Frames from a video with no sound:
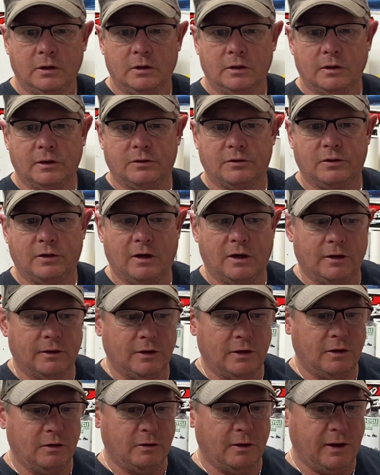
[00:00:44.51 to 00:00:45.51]
Let's see how they
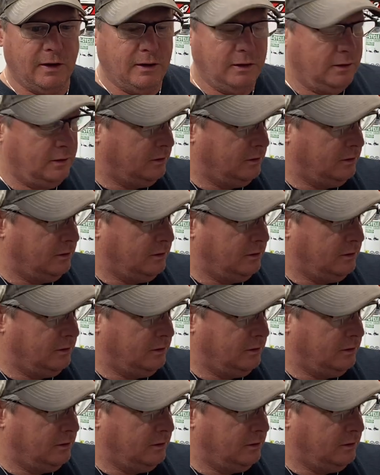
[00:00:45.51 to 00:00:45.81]
do, eh?